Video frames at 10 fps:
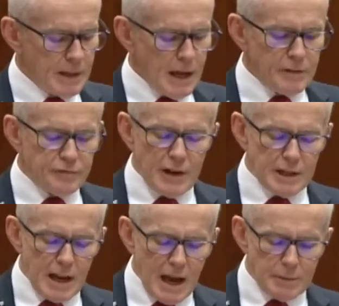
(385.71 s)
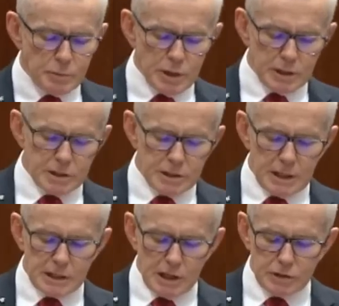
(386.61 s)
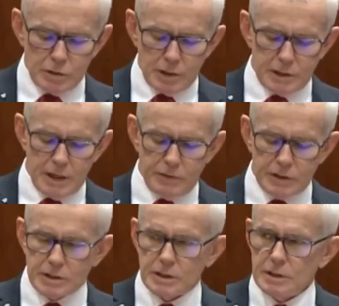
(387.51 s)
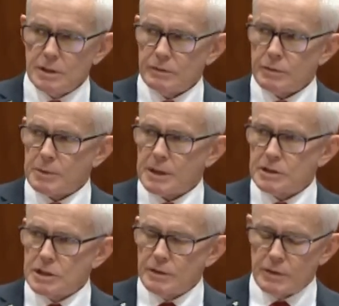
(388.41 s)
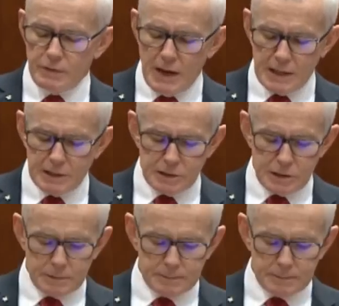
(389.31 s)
and funded artworks and cultural endeavours from conservative artists?